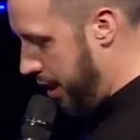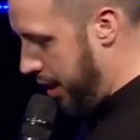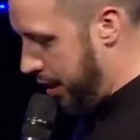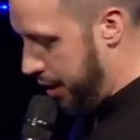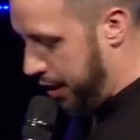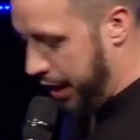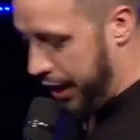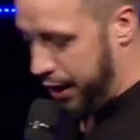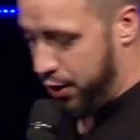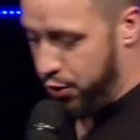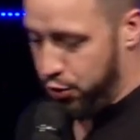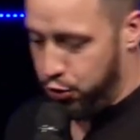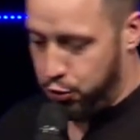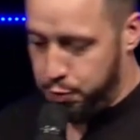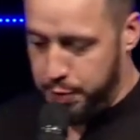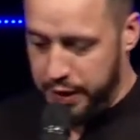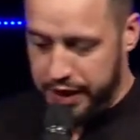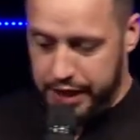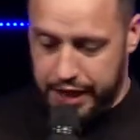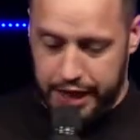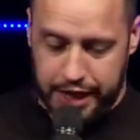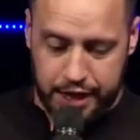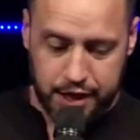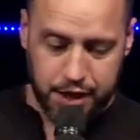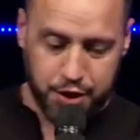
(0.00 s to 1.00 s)
They don't
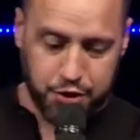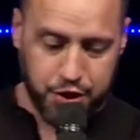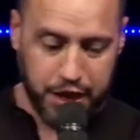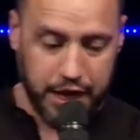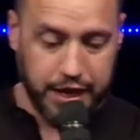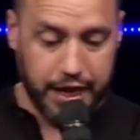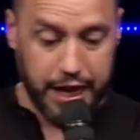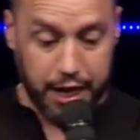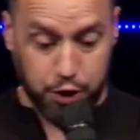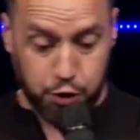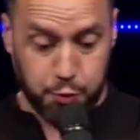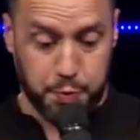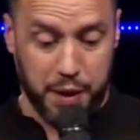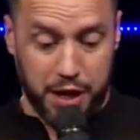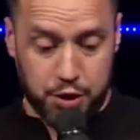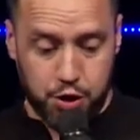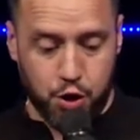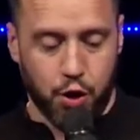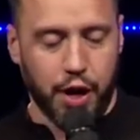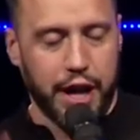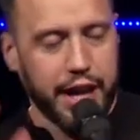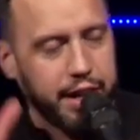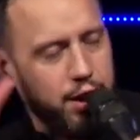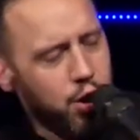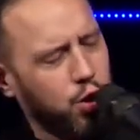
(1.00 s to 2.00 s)
speak English and Espanol
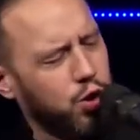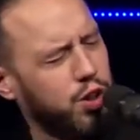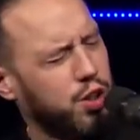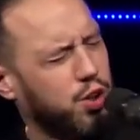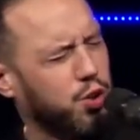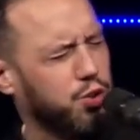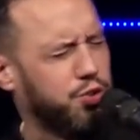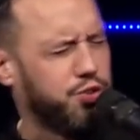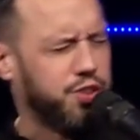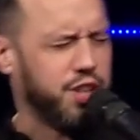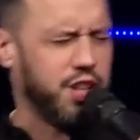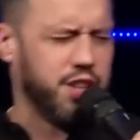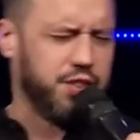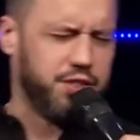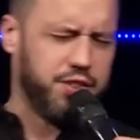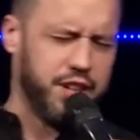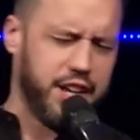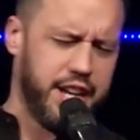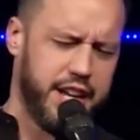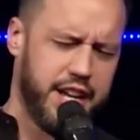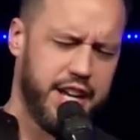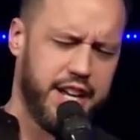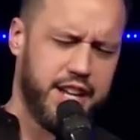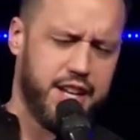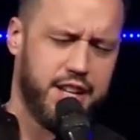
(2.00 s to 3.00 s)
and Holy Ghost tongues.
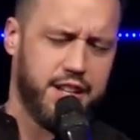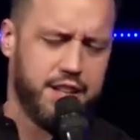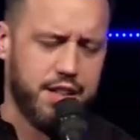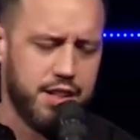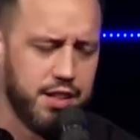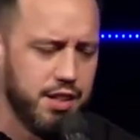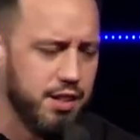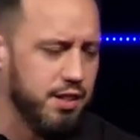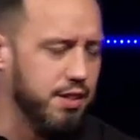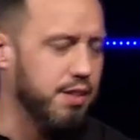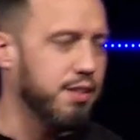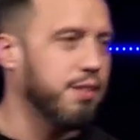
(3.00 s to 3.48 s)
Hey.